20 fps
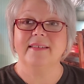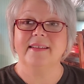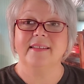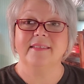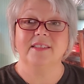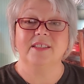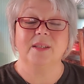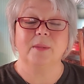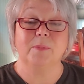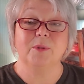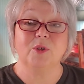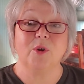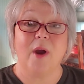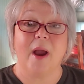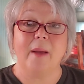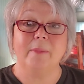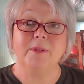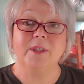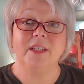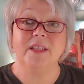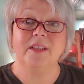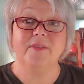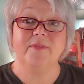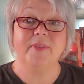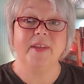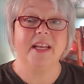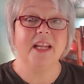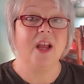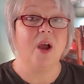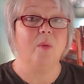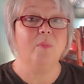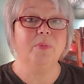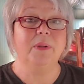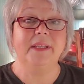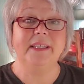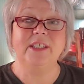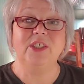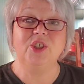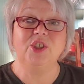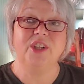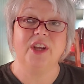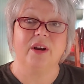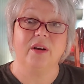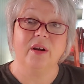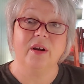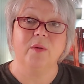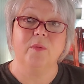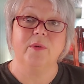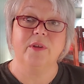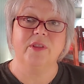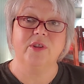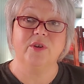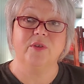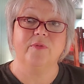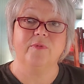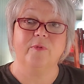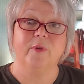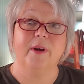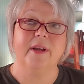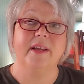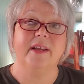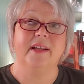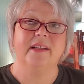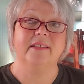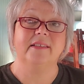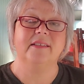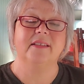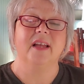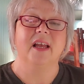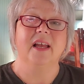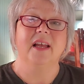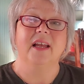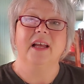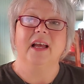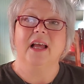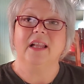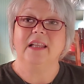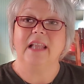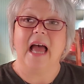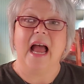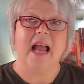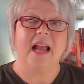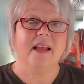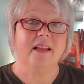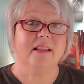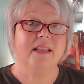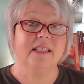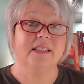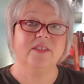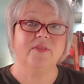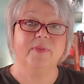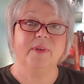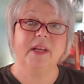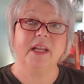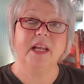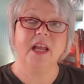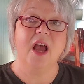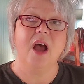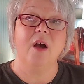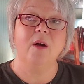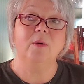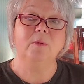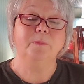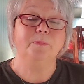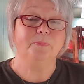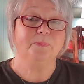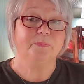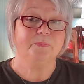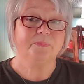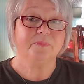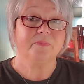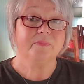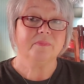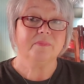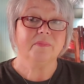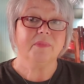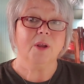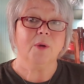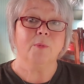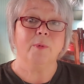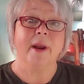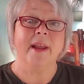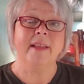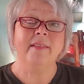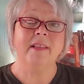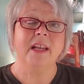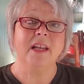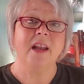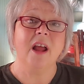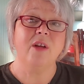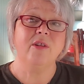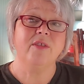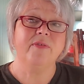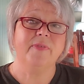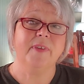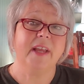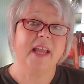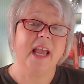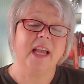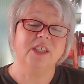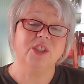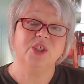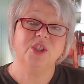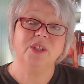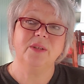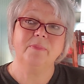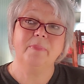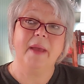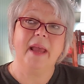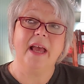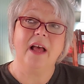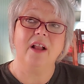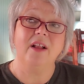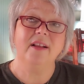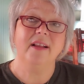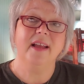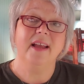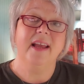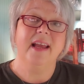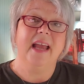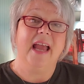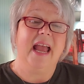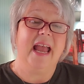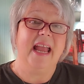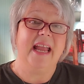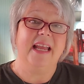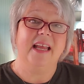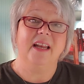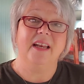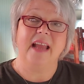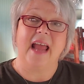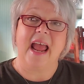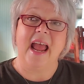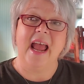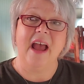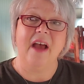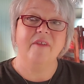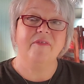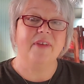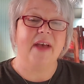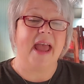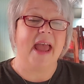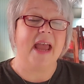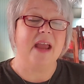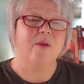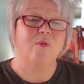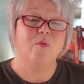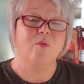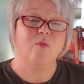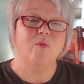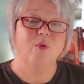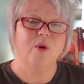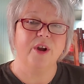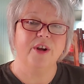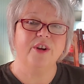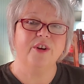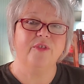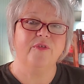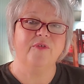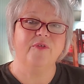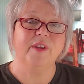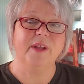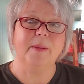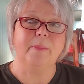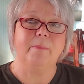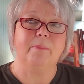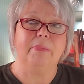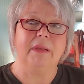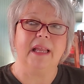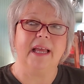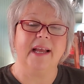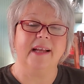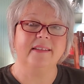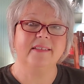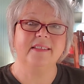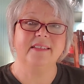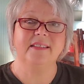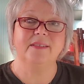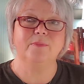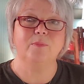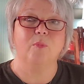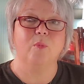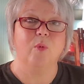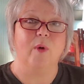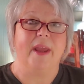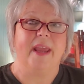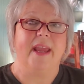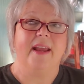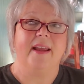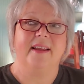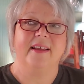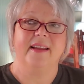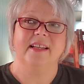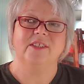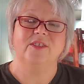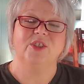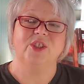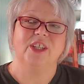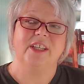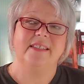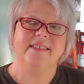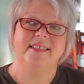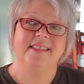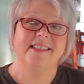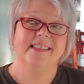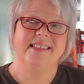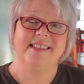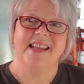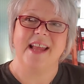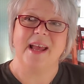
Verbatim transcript: subscribe to the video. Please share it with your friends. Like this video, ring the notification bell, and have a wonderfully blessed week in Jesus'